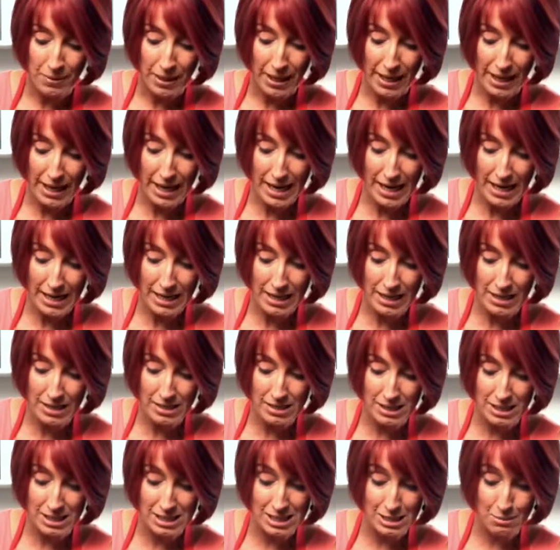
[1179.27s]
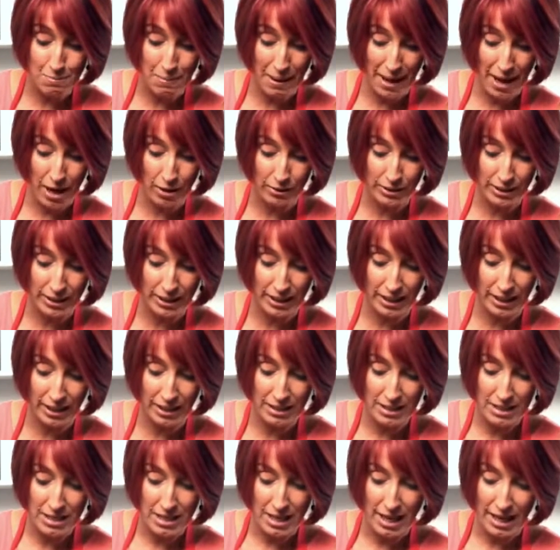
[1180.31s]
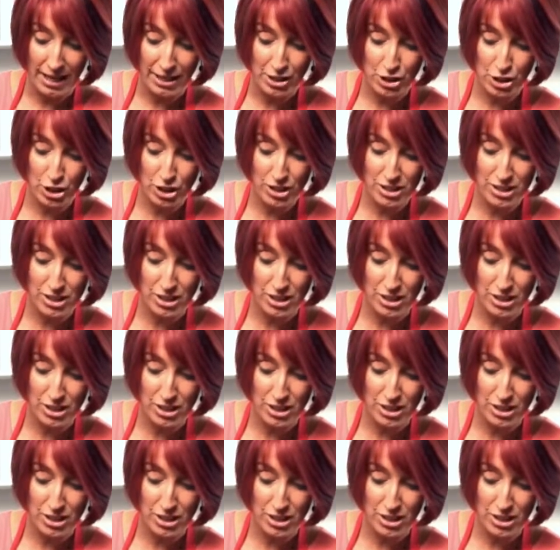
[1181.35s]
in the spout here and just